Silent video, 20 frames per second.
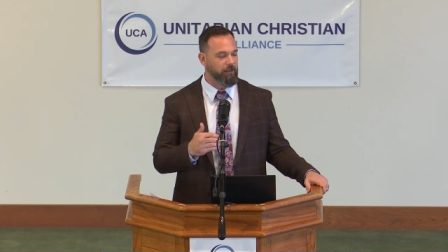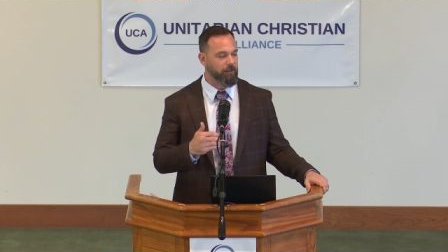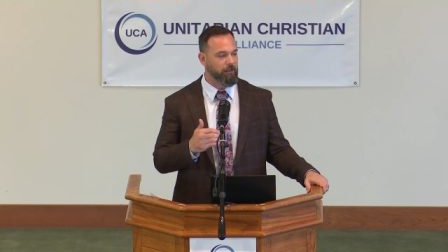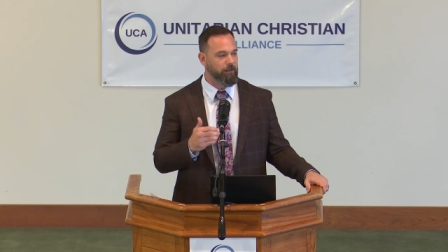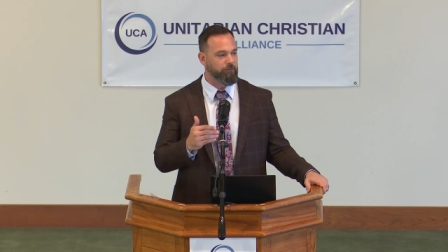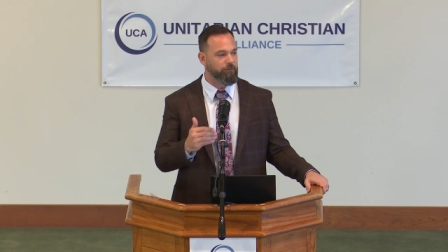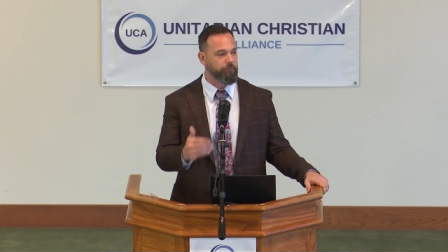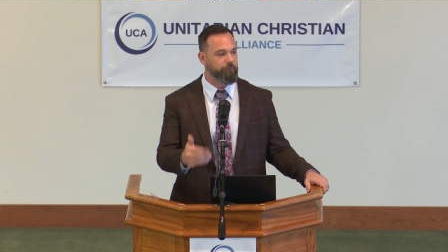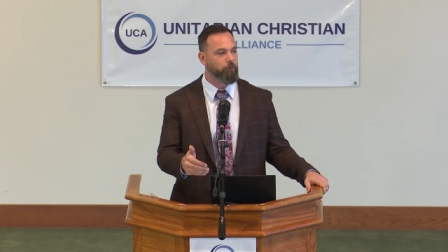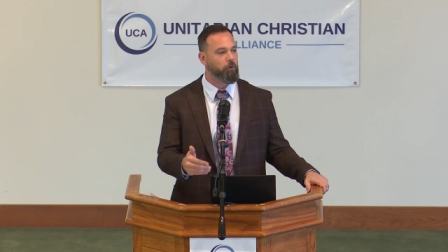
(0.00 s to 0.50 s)

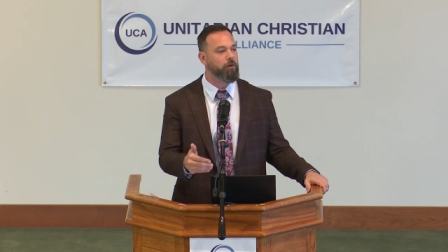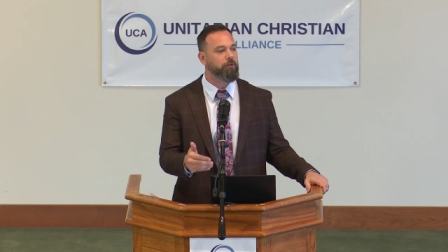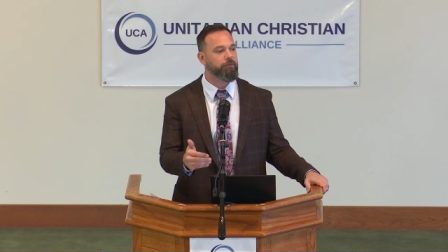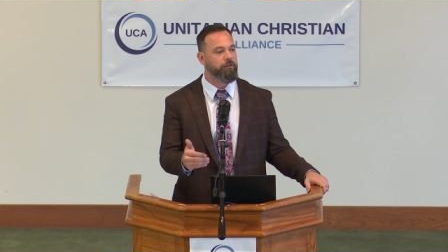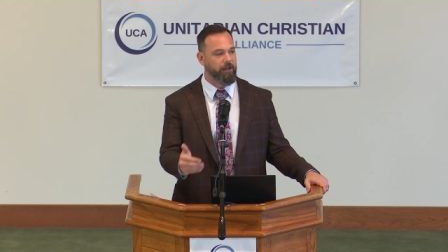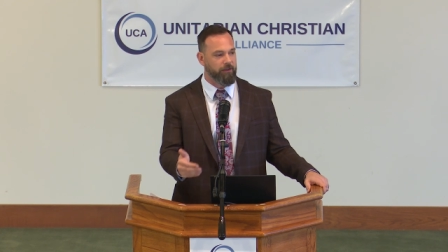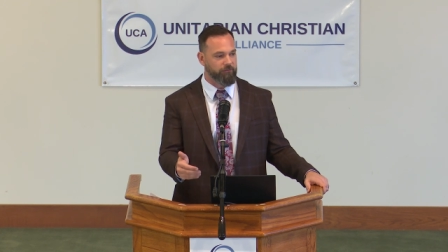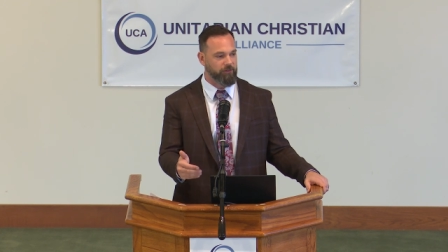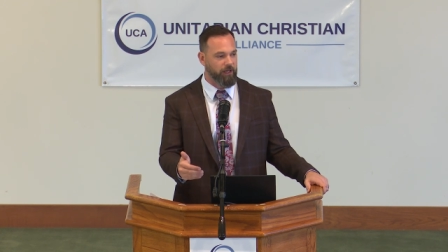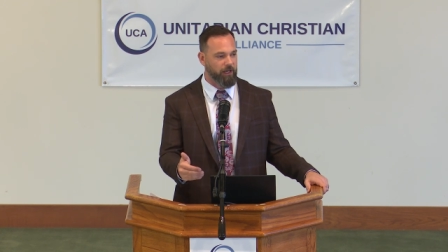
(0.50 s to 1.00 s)
even
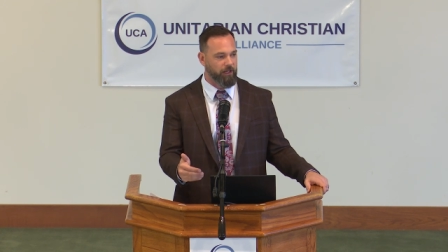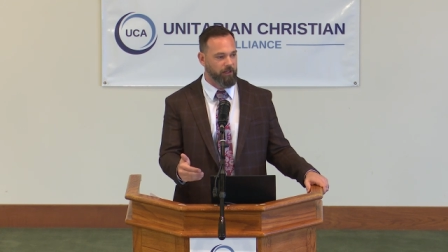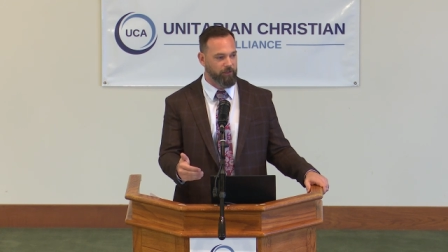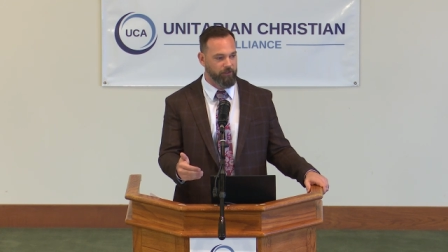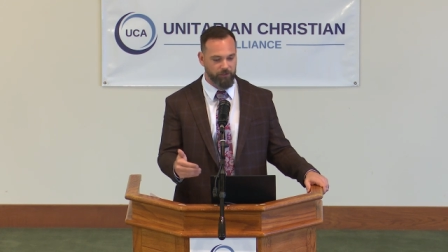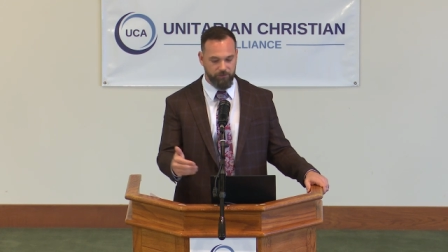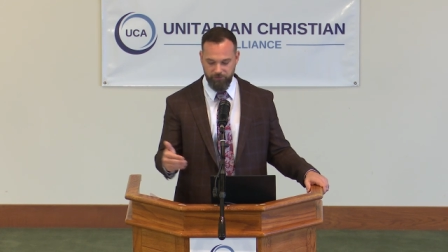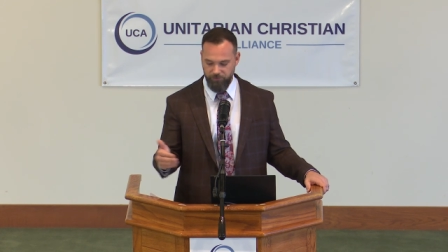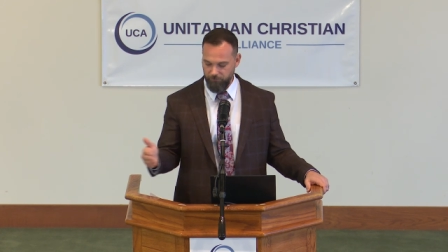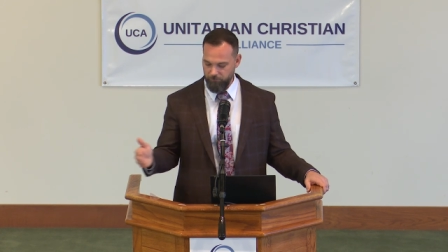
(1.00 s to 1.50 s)

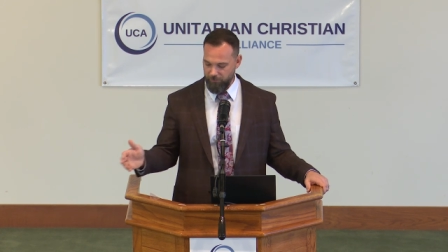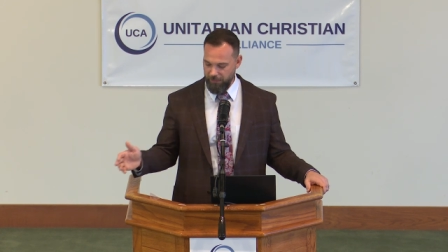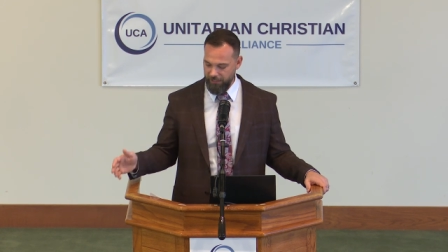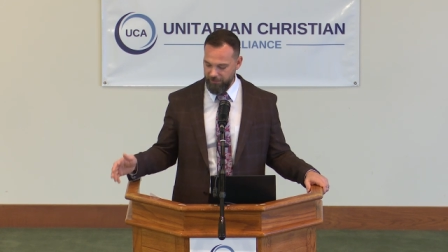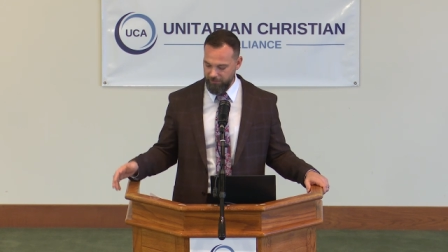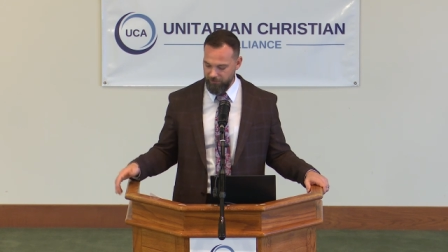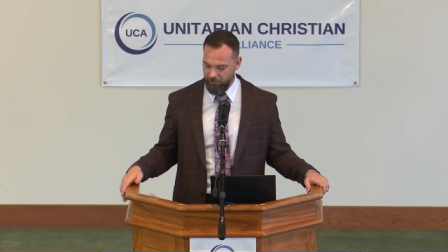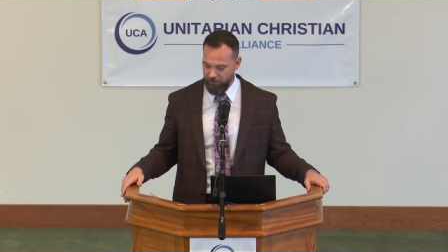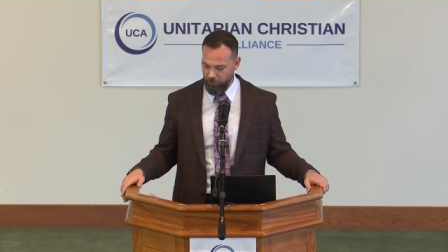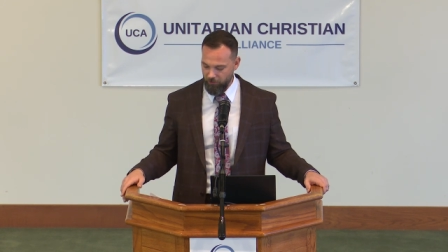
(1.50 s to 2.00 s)
$45
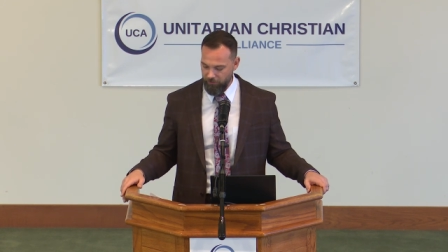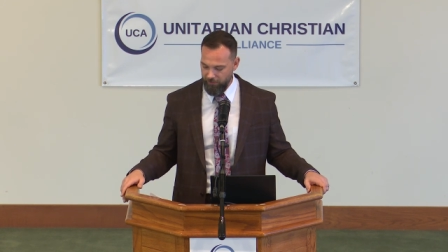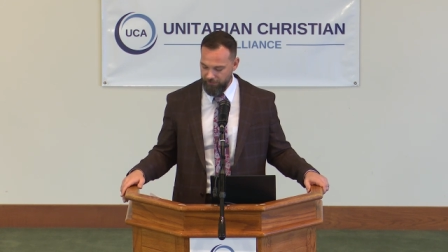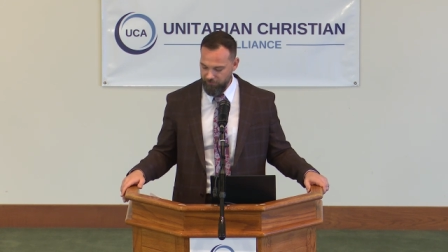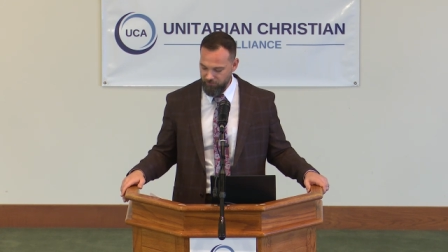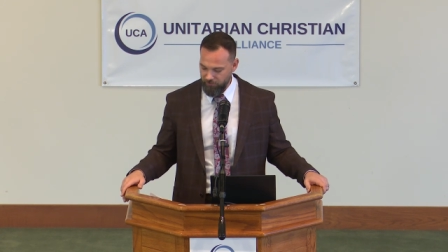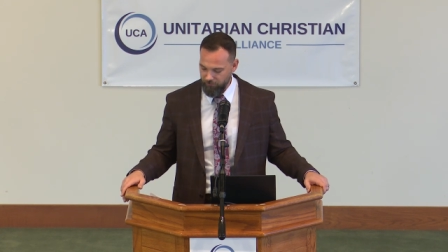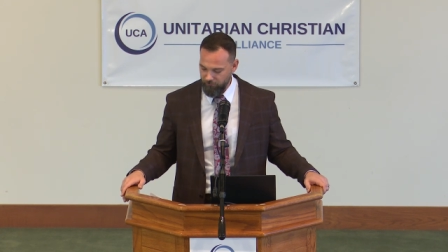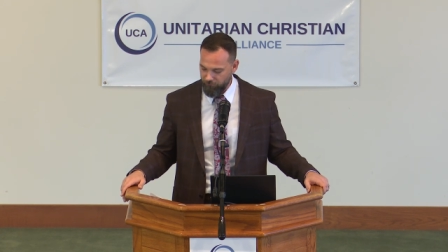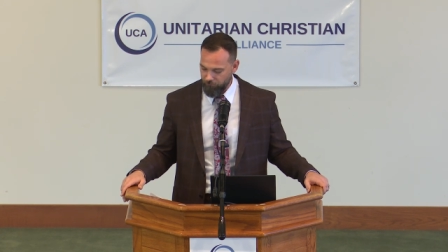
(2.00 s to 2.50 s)
back in the year
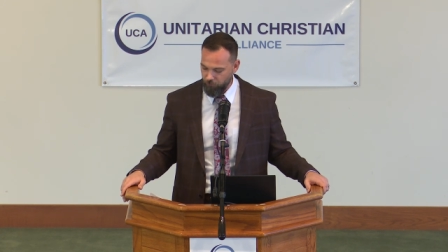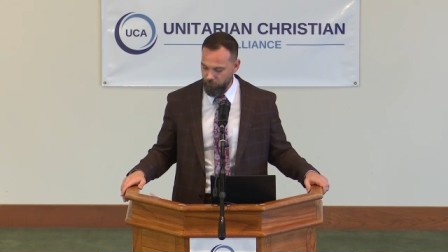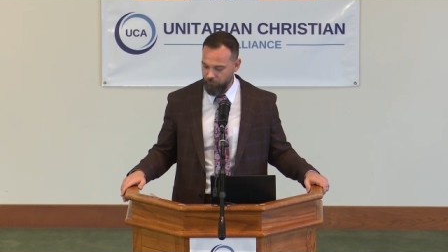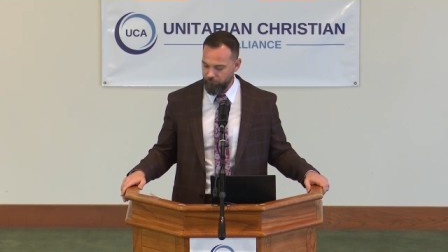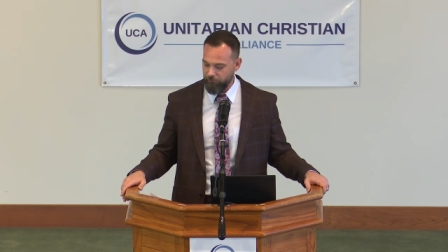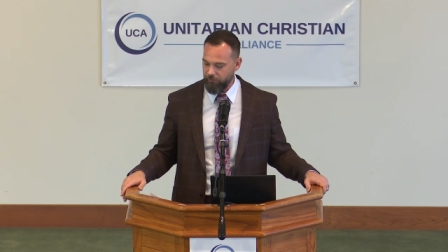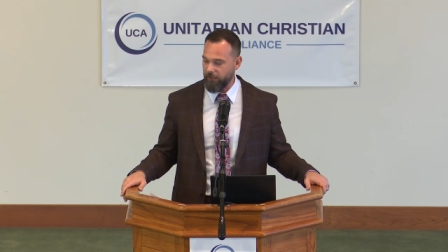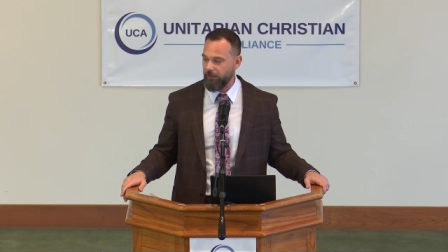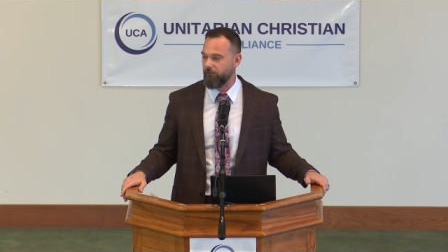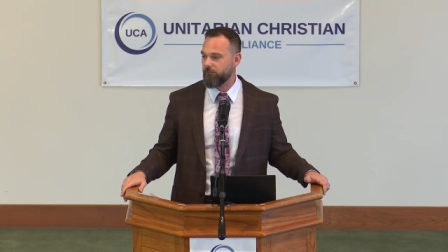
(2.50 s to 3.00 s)

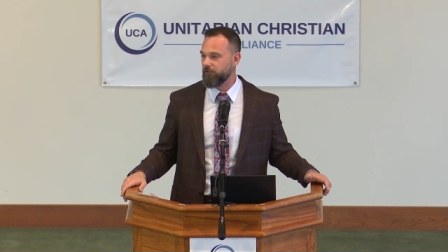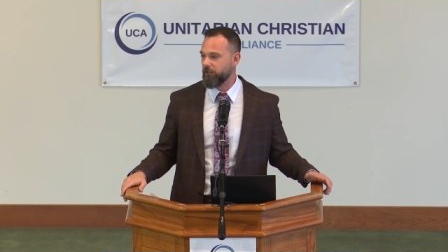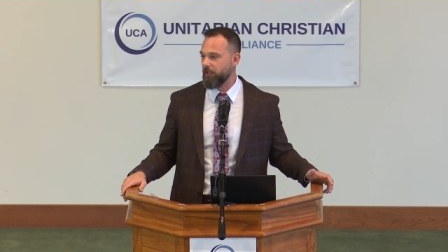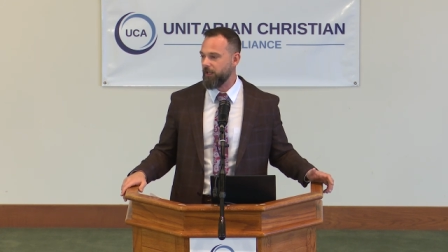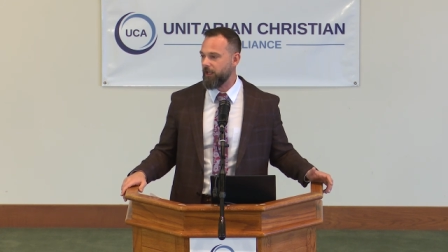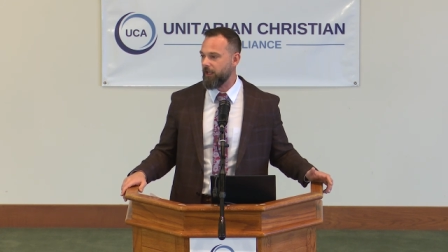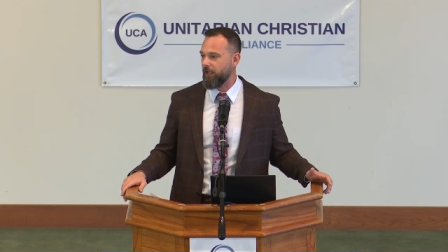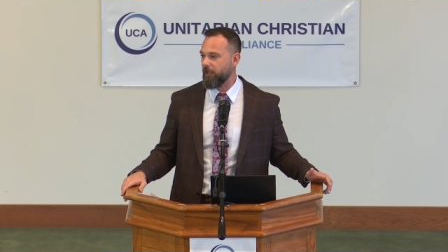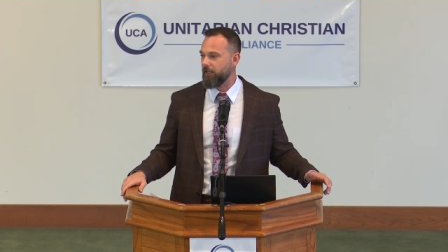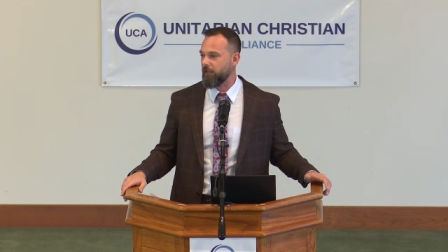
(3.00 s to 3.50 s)
1845
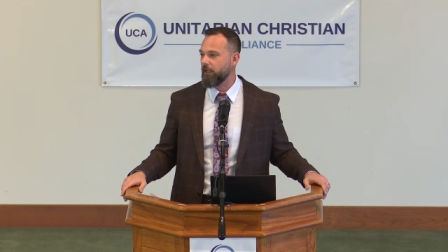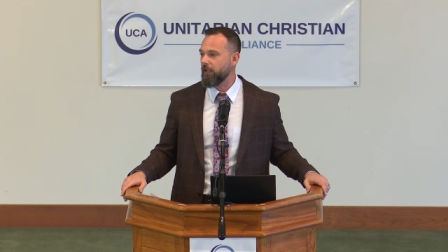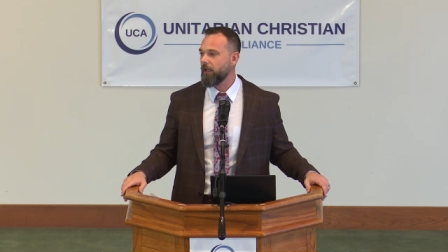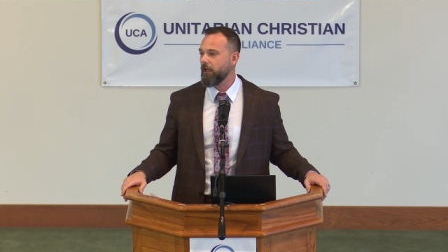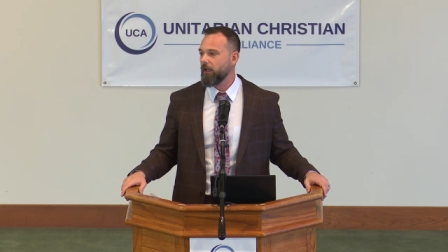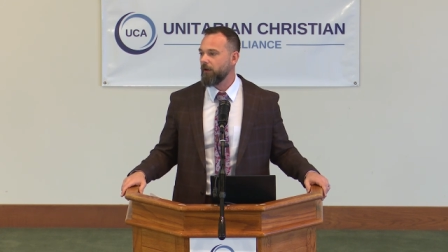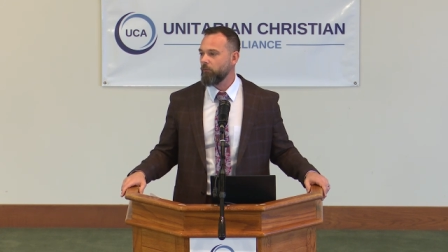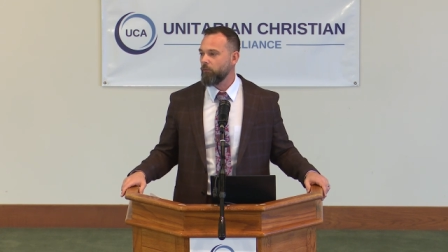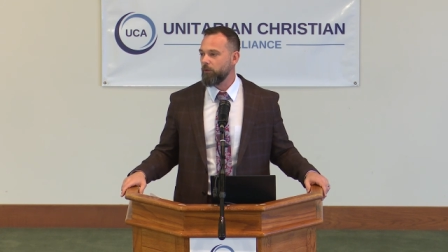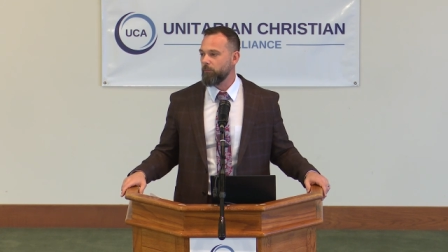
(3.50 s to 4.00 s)
today
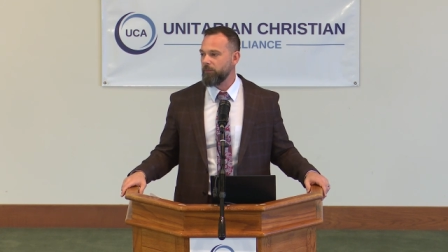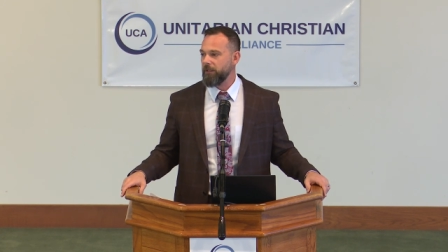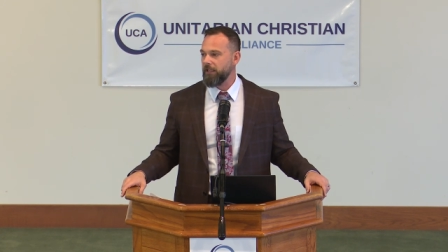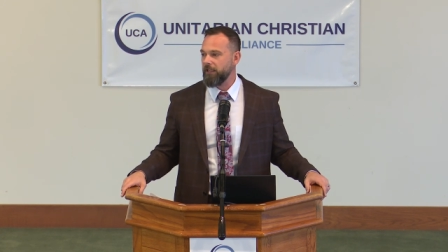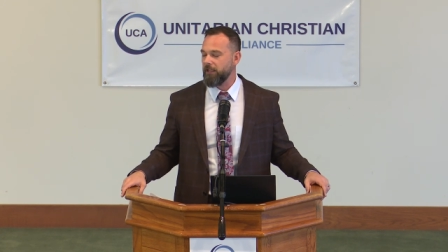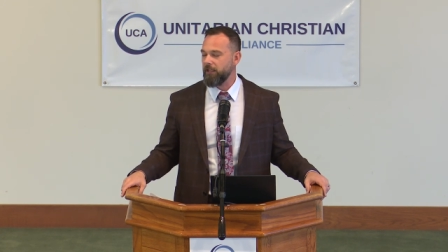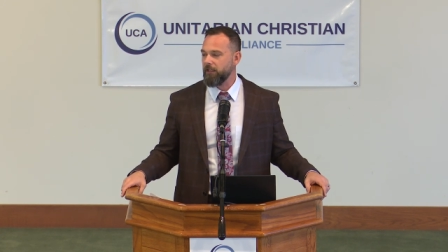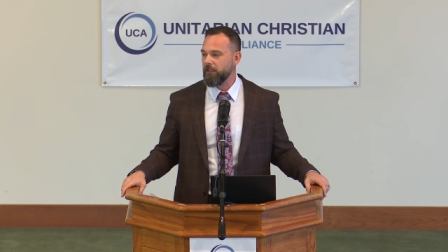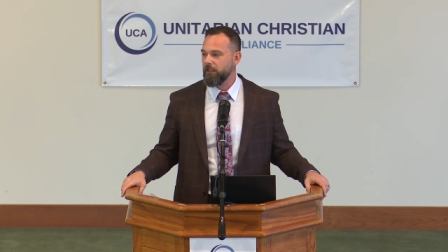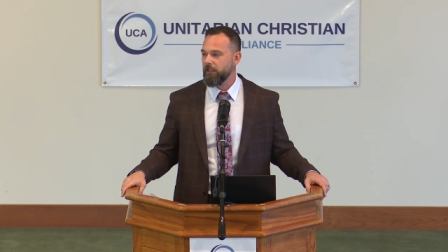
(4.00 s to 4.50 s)
would
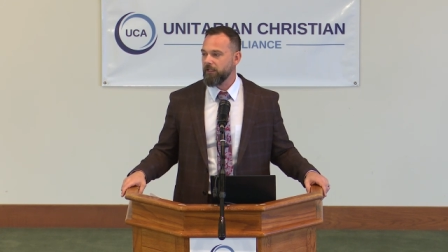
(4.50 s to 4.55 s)
be